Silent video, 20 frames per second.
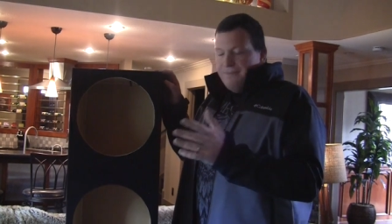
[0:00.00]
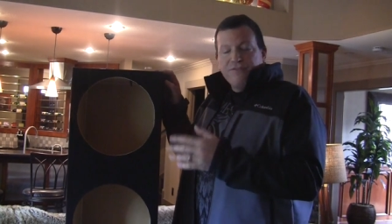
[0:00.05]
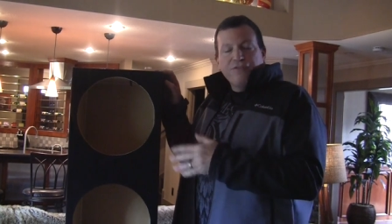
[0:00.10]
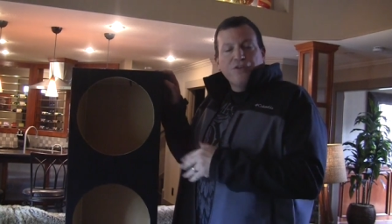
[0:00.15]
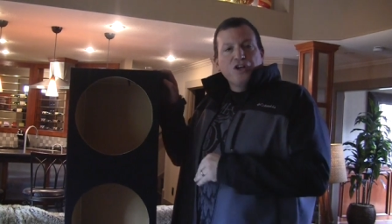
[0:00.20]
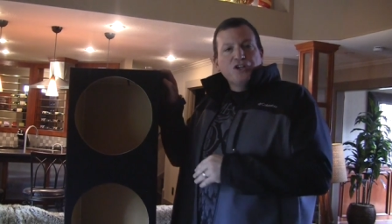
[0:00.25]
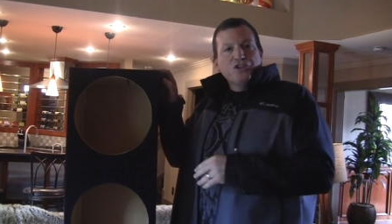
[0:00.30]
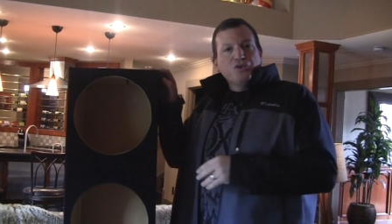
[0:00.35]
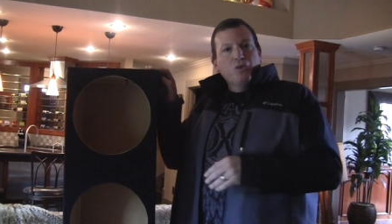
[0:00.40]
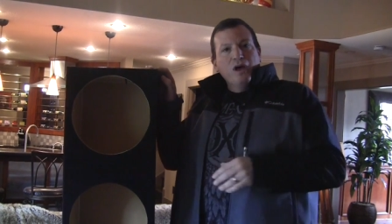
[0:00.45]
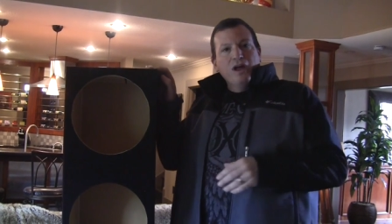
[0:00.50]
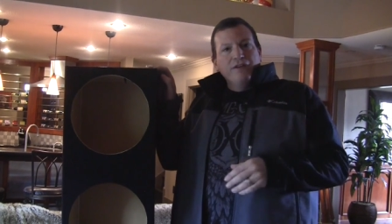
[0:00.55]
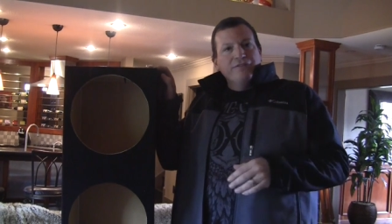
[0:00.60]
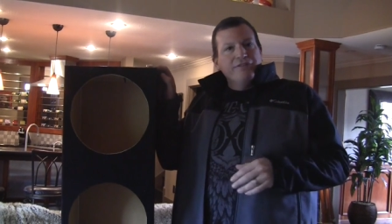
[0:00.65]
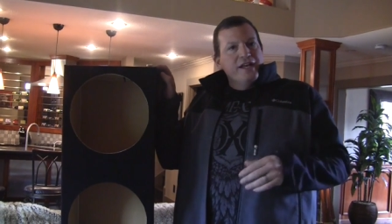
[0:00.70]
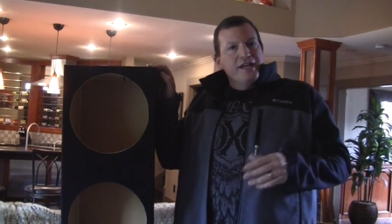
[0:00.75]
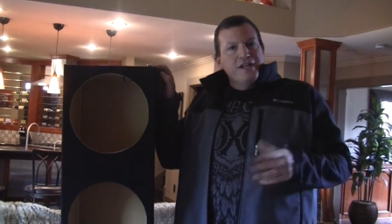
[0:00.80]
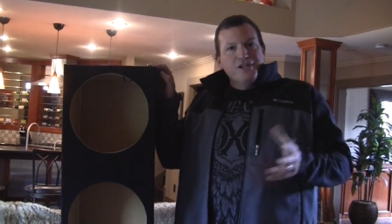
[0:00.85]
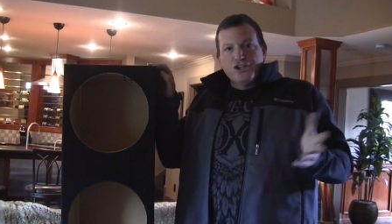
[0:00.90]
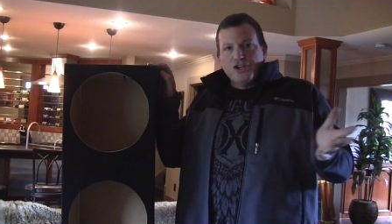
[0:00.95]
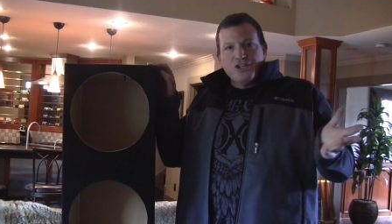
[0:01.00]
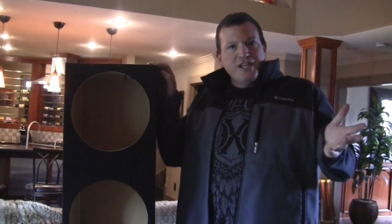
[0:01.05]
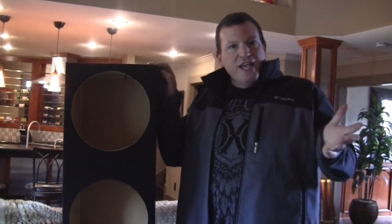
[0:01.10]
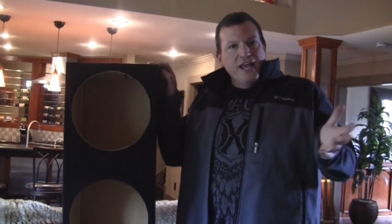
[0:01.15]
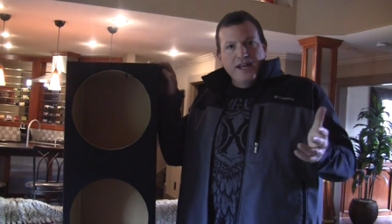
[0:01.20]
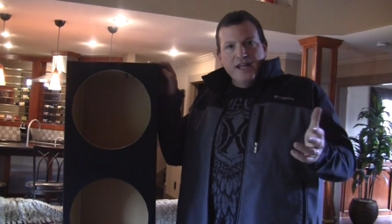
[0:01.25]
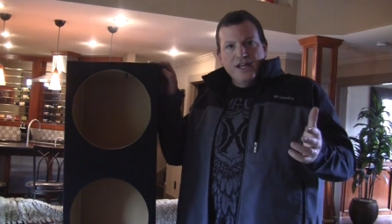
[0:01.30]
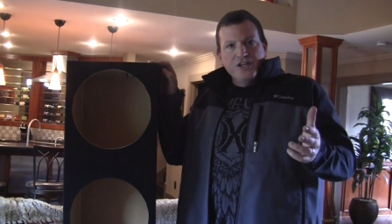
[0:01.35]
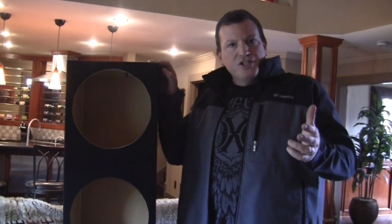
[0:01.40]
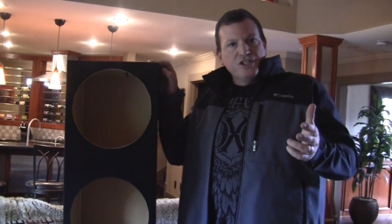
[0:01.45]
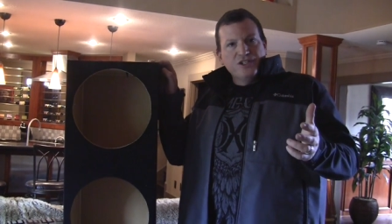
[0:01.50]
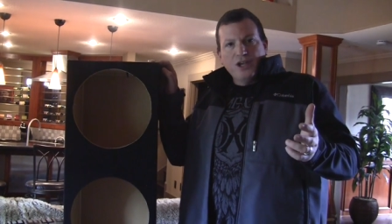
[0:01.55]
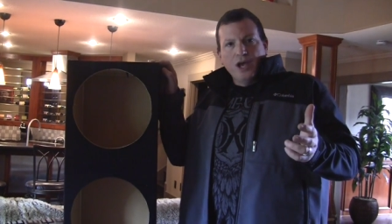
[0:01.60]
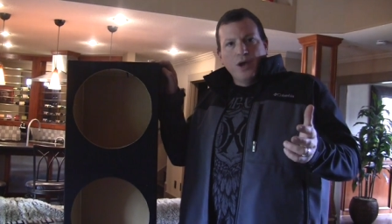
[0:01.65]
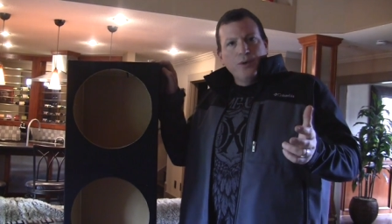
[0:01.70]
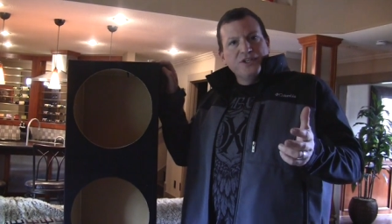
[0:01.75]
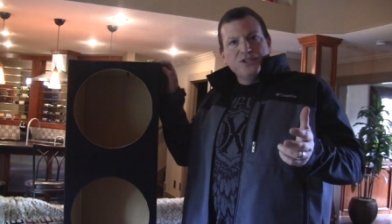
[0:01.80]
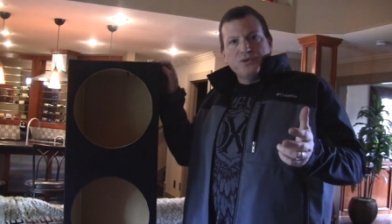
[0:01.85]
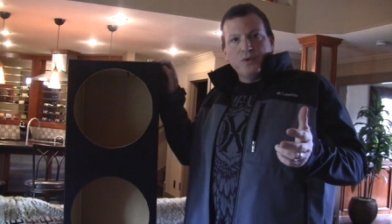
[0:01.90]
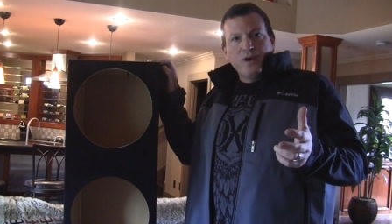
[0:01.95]
For a 12-inch or 10-inch, it's
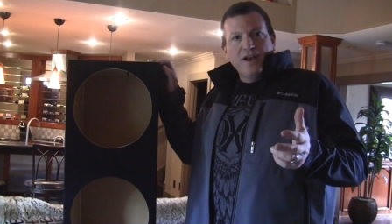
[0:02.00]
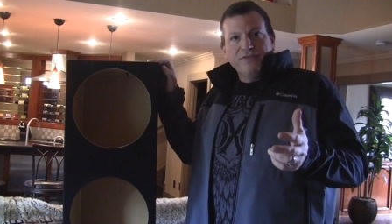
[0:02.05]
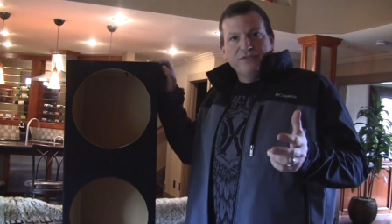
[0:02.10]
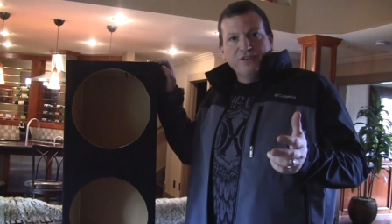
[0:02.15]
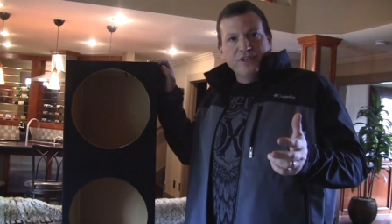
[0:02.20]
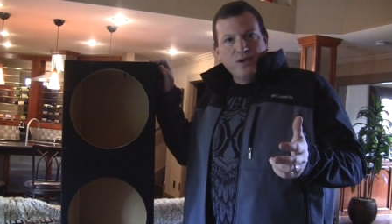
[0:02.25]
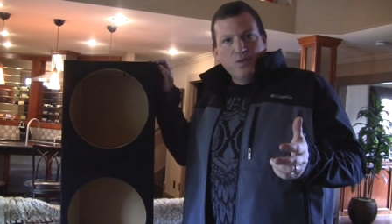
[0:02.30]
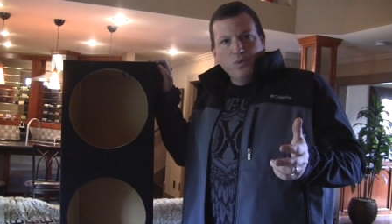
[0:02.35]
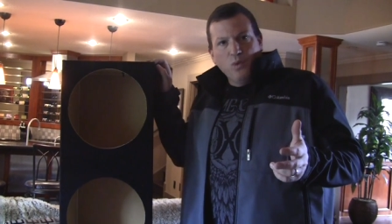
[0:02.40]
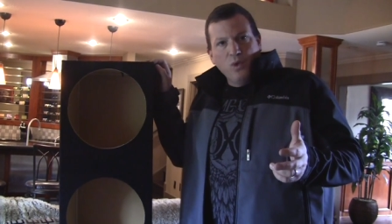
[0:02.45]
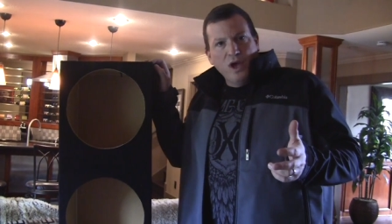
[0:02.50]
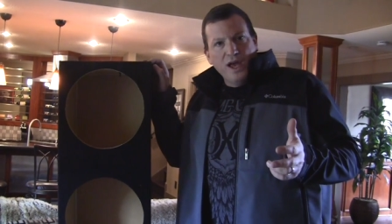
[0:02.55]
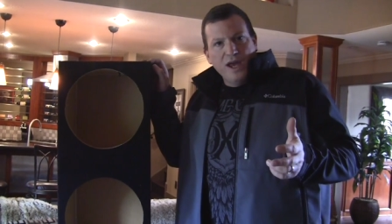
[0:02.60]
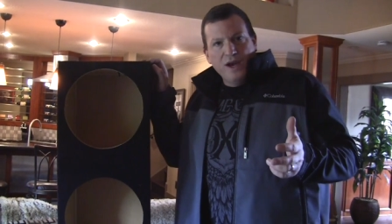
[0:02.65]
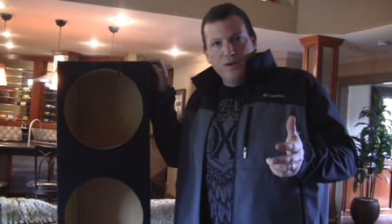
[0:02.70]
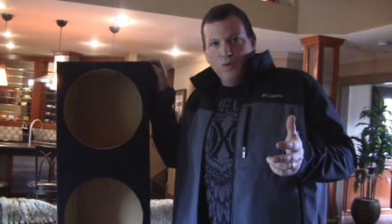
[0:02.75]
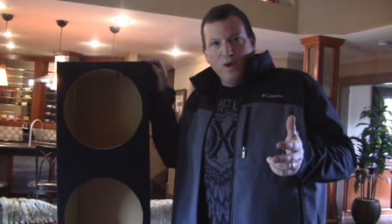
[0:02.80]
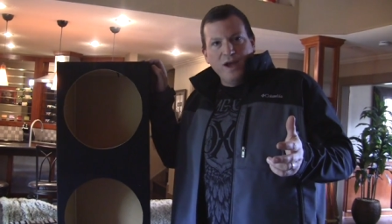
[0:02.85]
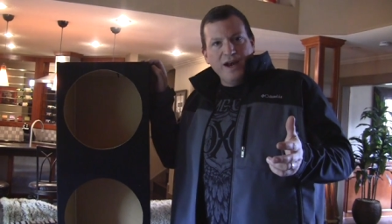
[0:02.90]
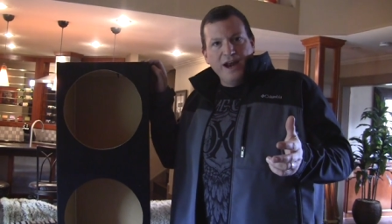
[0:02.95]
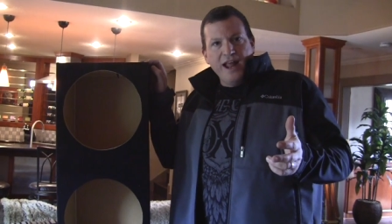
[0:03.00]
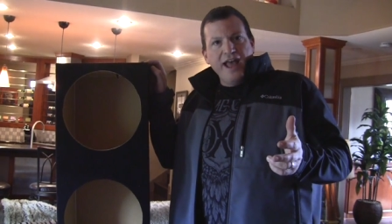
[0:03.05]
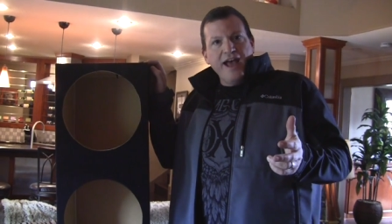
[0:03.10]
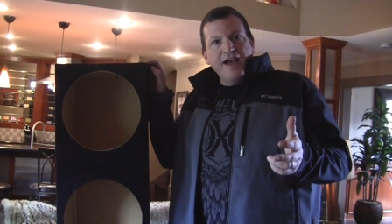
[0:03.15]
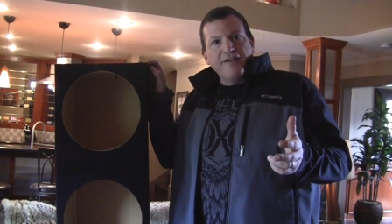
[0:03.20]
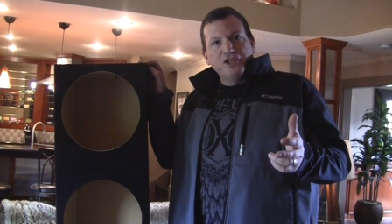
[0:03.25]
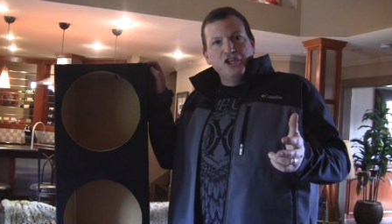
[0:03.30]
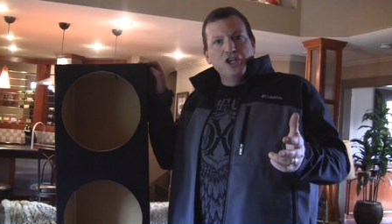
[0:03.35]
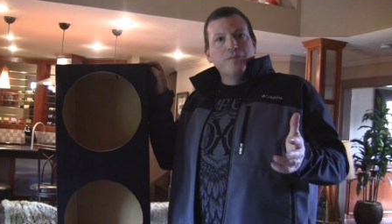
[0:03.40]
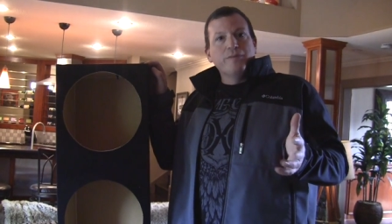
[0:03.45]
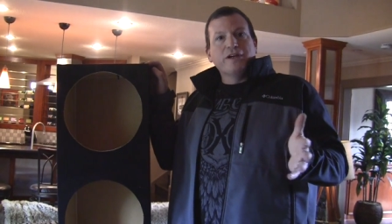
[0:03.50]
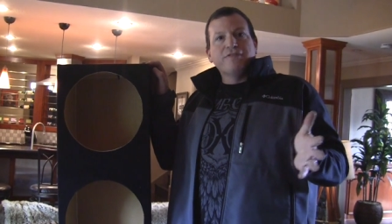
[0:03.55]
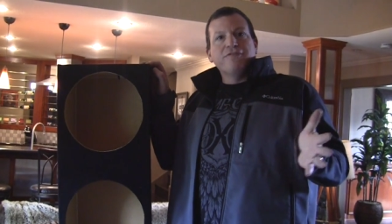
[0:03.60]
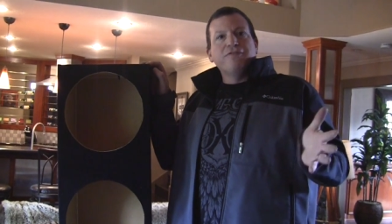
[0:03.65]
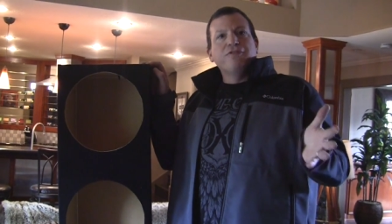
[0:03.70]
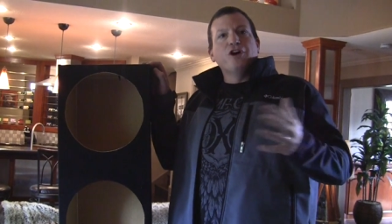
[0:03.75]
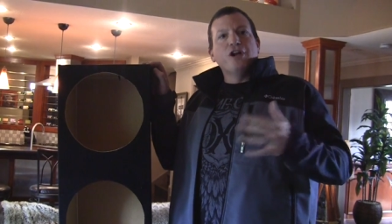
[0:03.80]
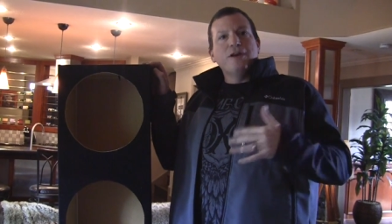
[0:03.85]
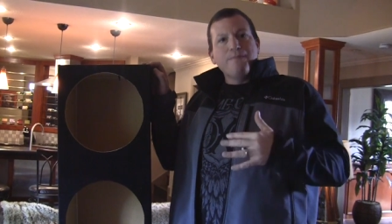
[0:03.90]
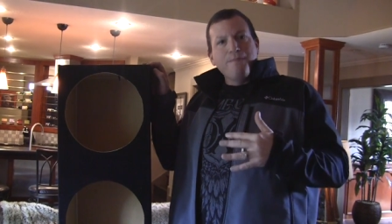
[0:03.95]
always roughly 1.5 cubic
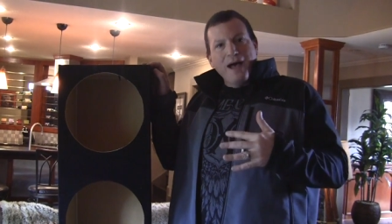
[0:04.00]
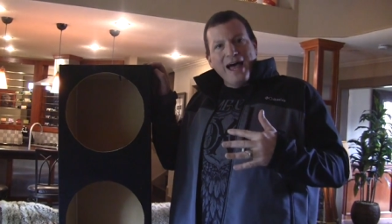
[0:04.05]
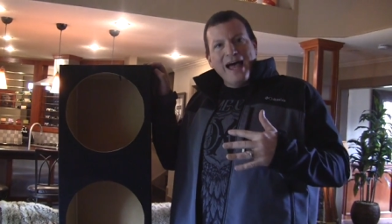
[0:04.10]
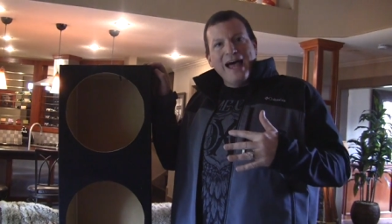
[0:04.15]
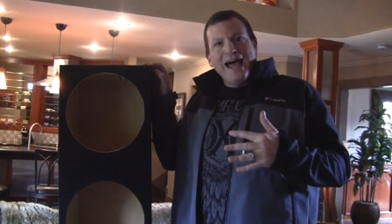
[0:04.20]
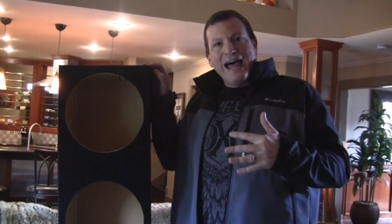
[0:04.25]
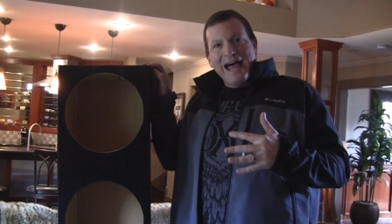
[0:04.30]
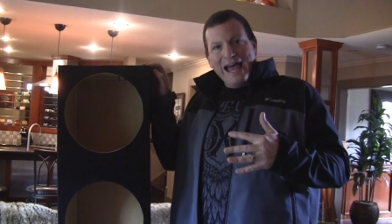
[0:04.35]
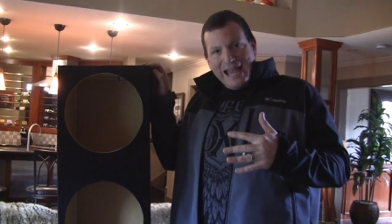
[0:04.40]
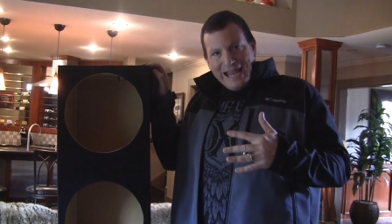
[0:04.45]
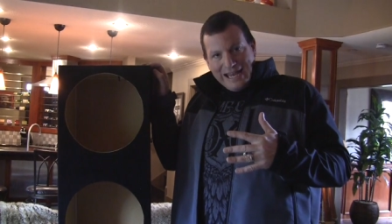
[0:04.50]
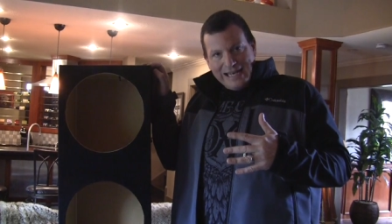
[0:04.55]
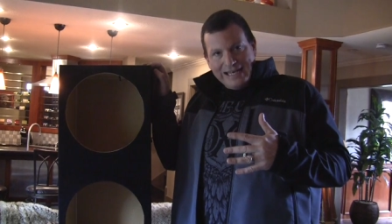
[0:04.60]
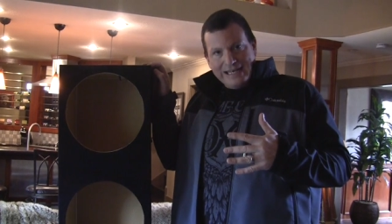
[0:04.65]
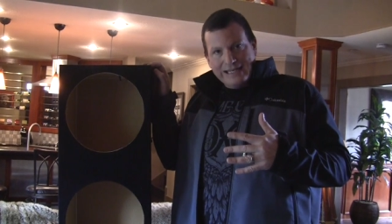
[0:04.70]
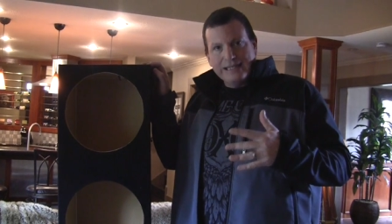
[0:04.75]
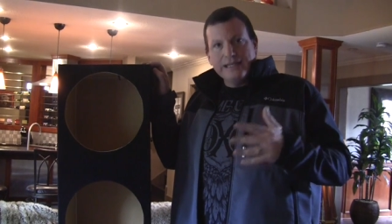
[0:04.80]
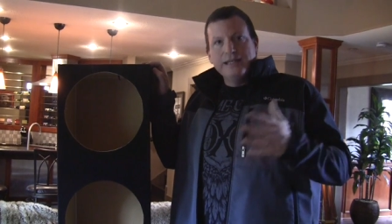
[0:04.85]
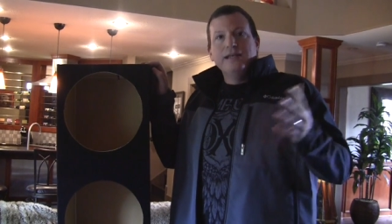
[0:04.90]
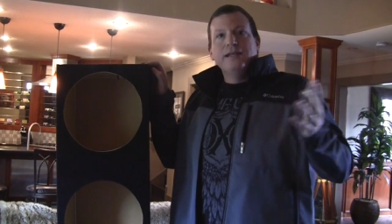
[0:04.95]
foot behind